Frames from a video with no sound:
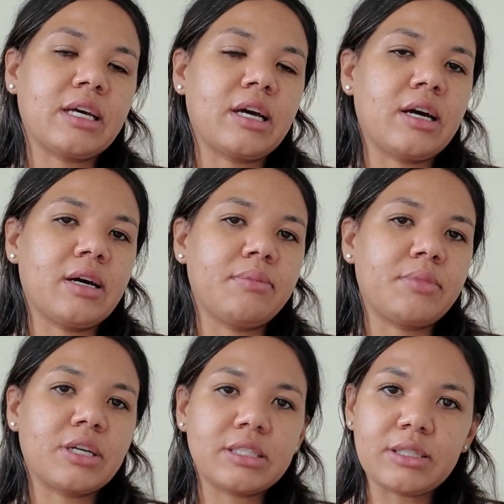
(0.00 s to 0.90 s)

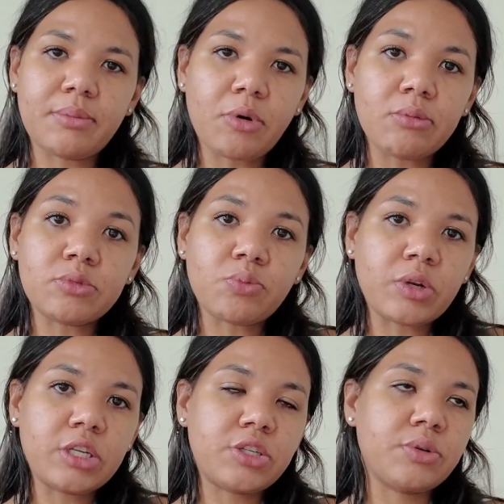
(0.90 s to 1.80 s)
because some moms
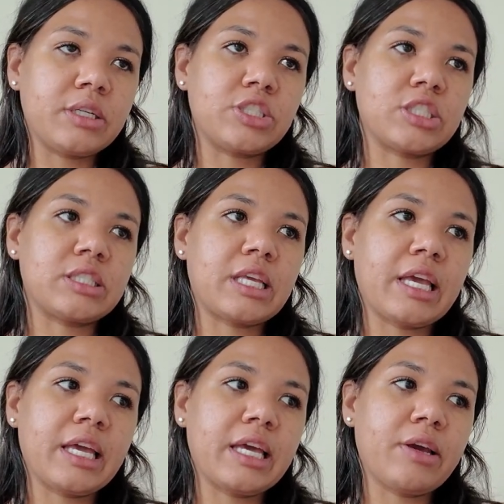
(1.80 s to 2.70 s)
want to do it and just
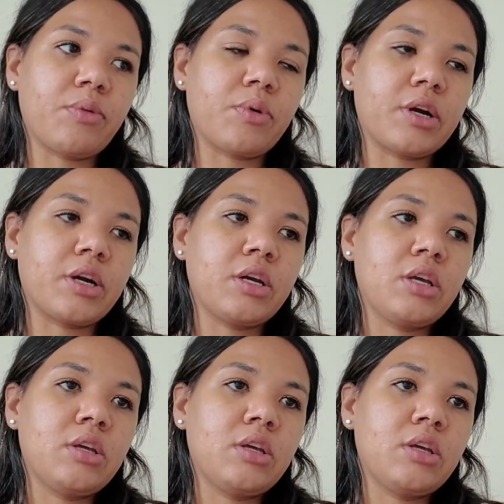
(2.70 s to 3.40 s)
can't, or,